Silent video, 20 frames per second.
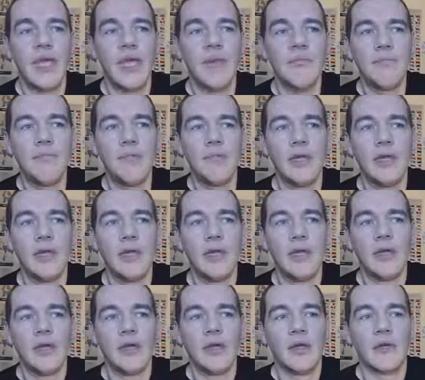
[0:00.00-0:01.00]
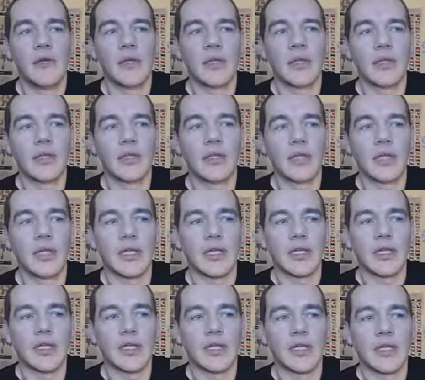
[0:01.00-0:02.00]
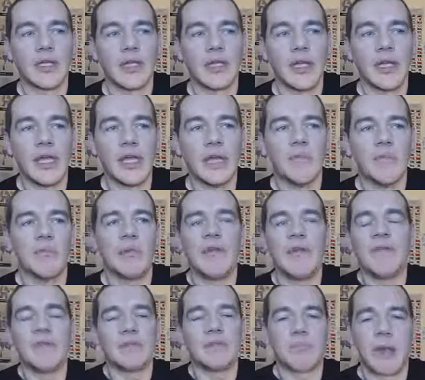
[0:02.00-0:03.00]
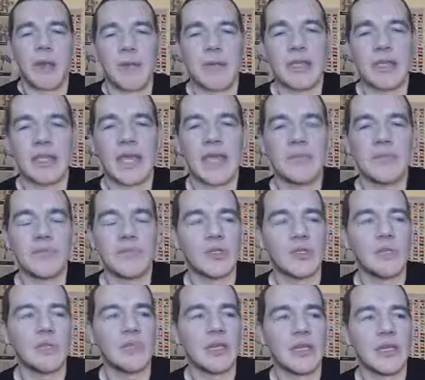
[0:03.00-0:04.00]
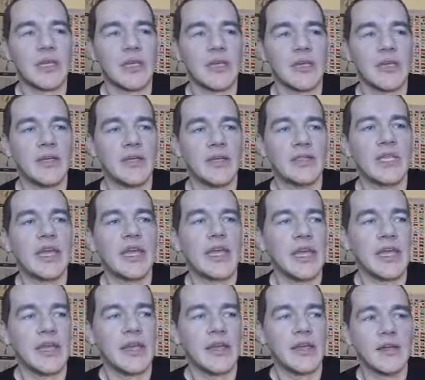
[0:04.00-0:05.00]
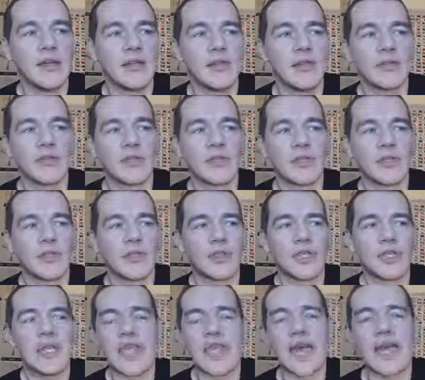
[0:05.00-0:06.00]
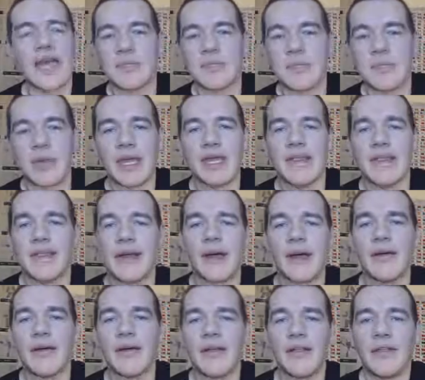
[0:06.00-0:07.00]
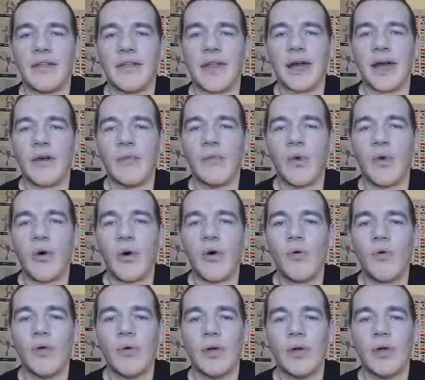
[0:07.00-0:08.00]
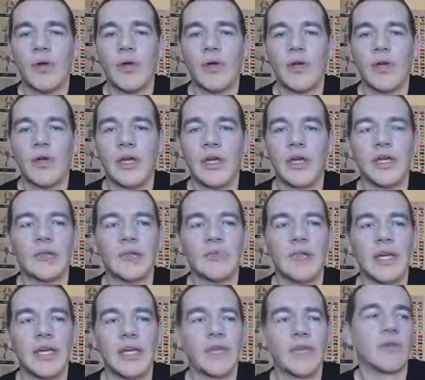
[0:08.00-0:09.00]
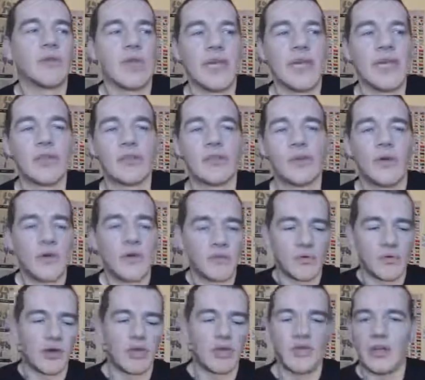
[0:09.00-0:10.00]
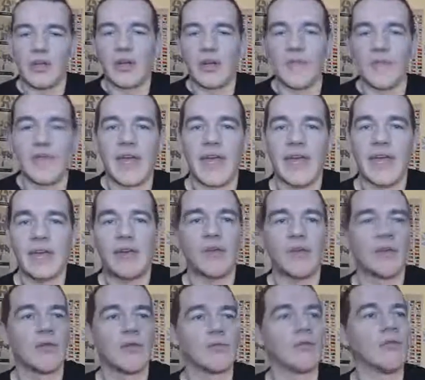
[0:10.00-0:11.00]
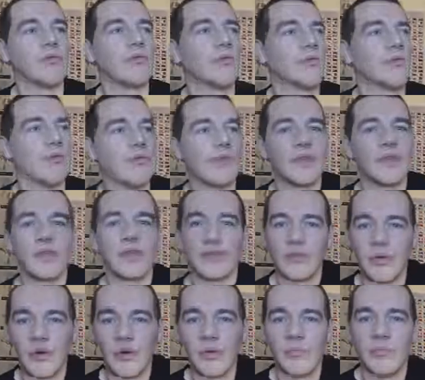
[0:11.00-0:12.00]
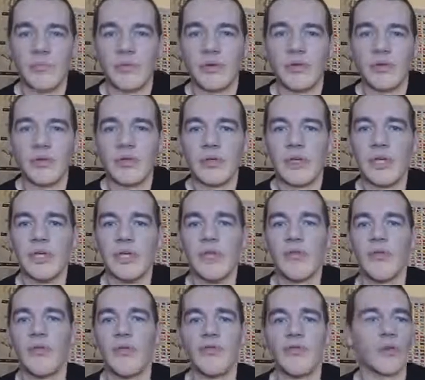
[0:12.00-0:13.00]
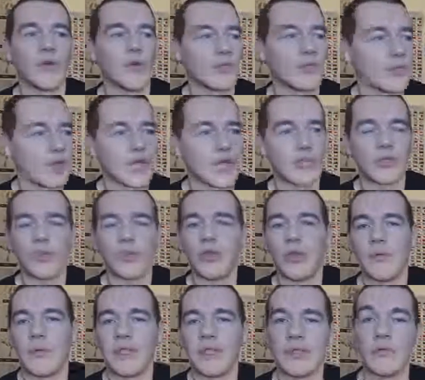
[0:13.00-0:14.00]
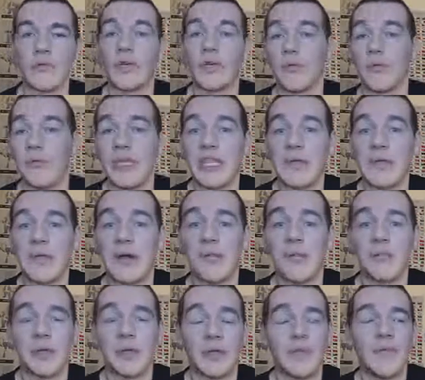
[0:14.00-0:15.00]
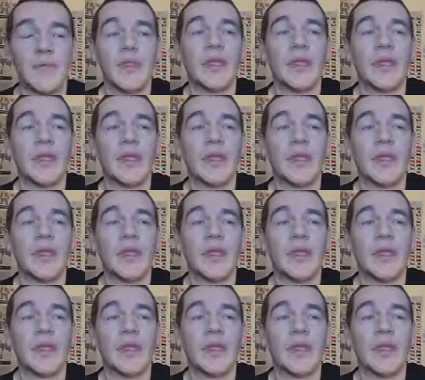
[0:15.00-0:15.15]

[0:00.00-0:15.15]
Um, where uh, in previous Batman games it'll be, say, there's three guys behind that, that wall and it'll be right, okay, so I'll go under a vent or I'll go over the top in the roof or I'll crash through the window and I'll beat them up.